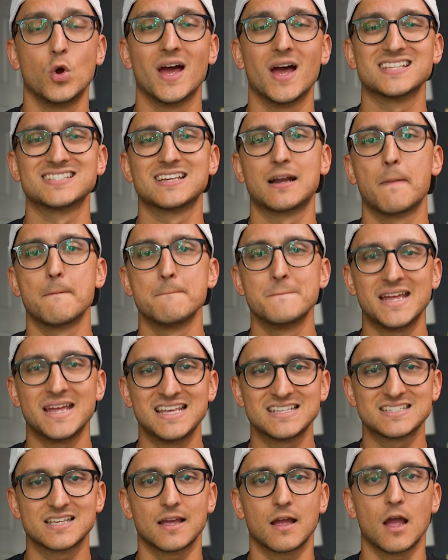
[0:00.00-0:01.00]
has an
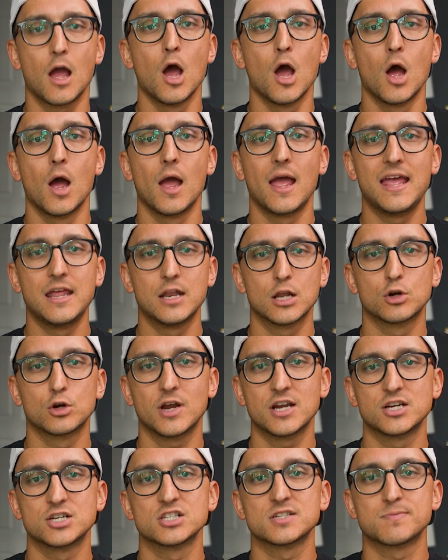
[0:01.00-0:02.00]
amazing
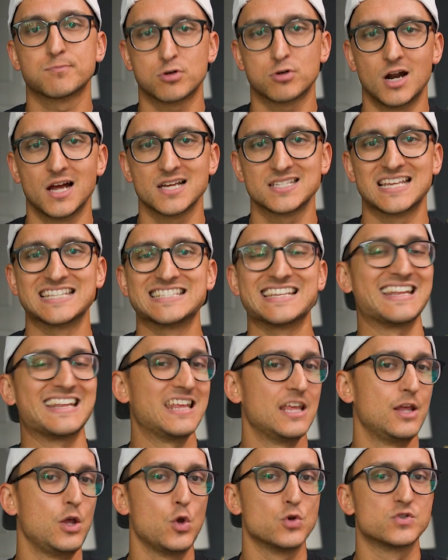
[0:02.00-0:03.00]
integrations process that
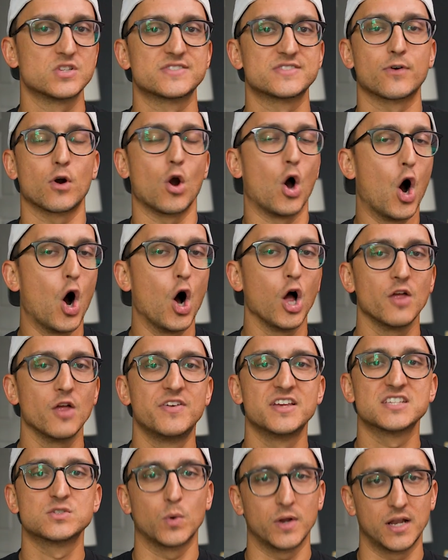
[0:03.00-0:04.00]
he uses for all of
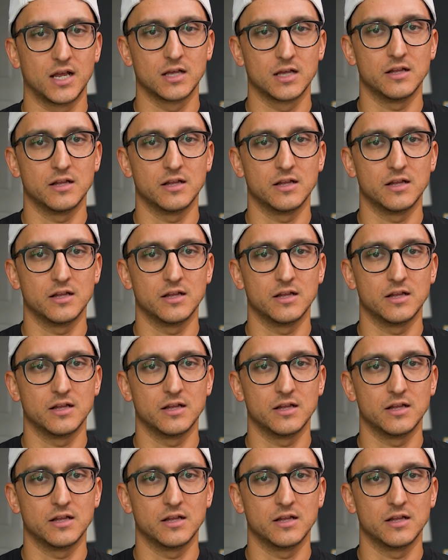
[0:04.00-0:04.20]
his wedding